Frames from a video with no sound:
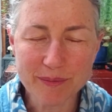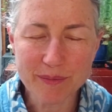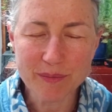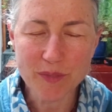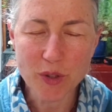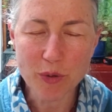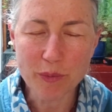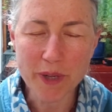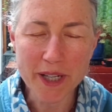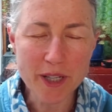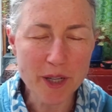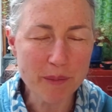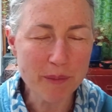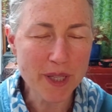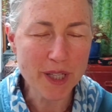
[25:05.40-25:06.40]
who might
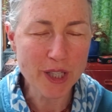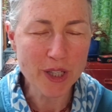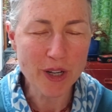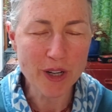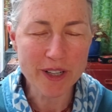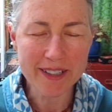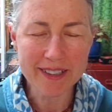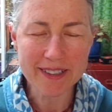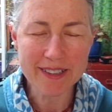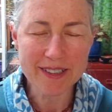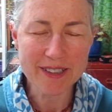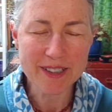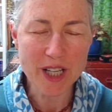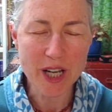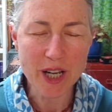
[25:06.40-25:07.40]
not be incarnate at
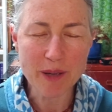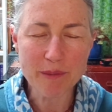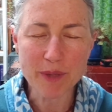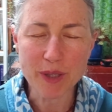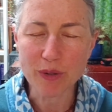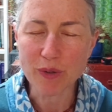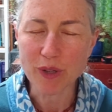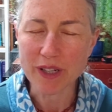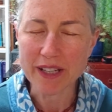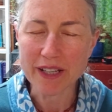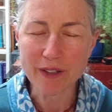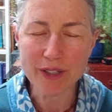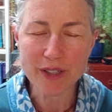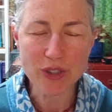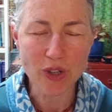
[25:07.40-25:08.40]
this time, but who are
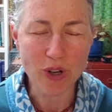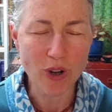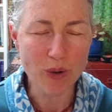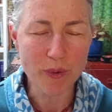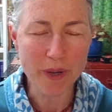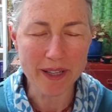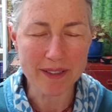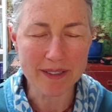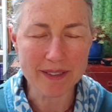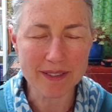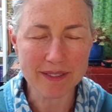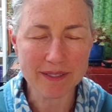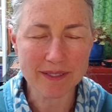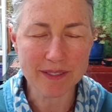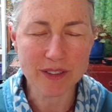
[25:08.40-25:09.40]
near us always,
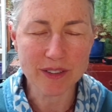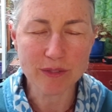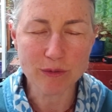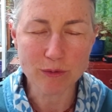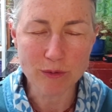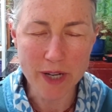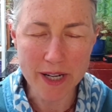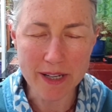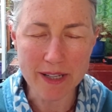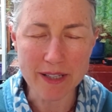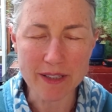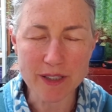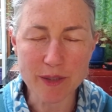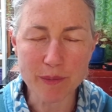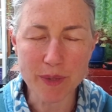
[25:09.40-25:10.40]
ready
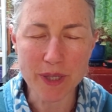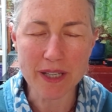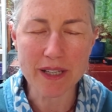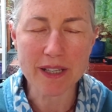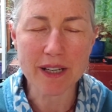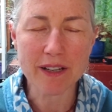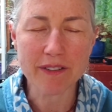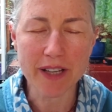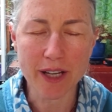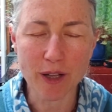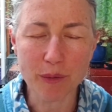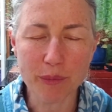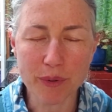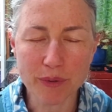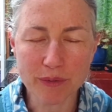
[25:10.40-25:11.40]
to be of
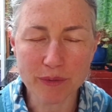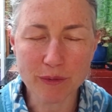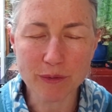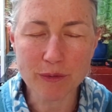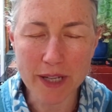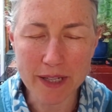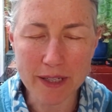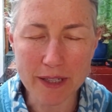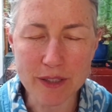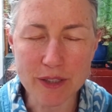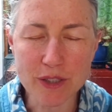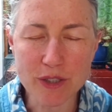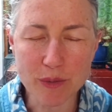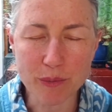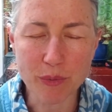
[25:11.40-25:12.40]
help, ready to
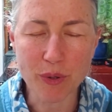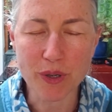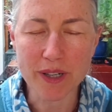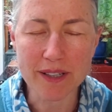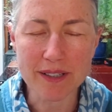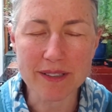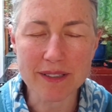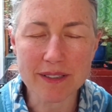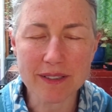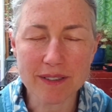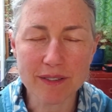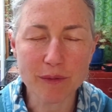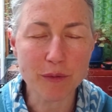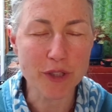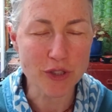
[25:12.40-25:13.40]
support us.
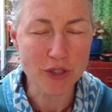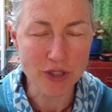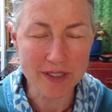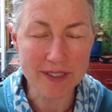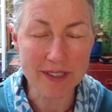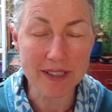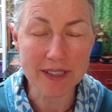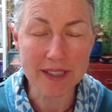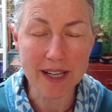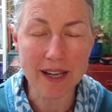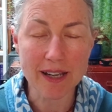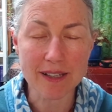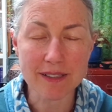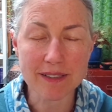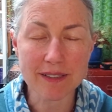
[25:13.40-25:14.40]
We just need to
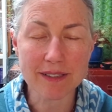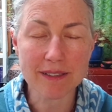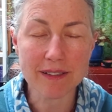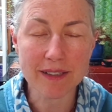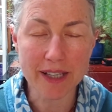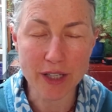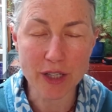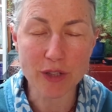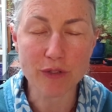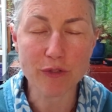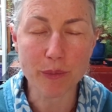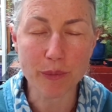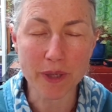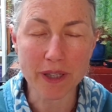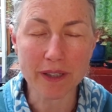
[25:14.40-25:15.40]
ask. Thank you for
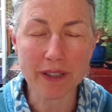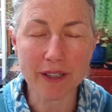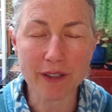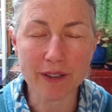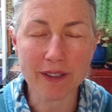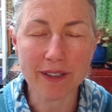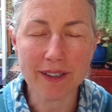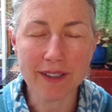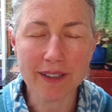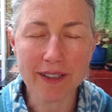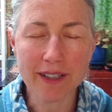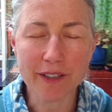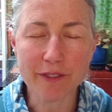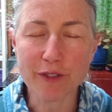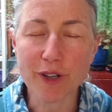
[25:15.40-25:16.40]
being there
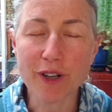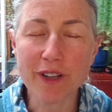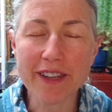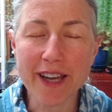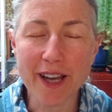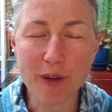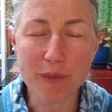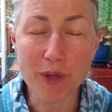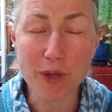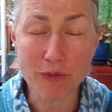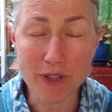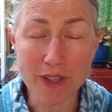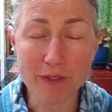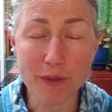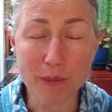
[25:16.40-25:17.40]
and for all the help you've
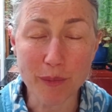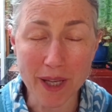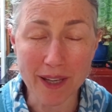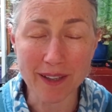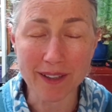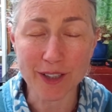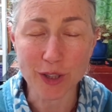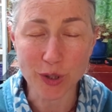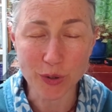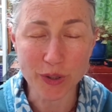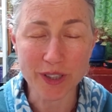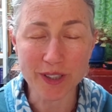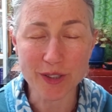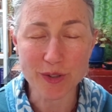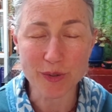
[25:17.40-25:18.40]
given me,
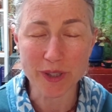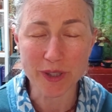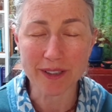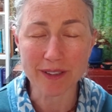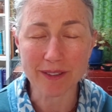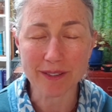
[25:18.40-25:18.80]
including this reading.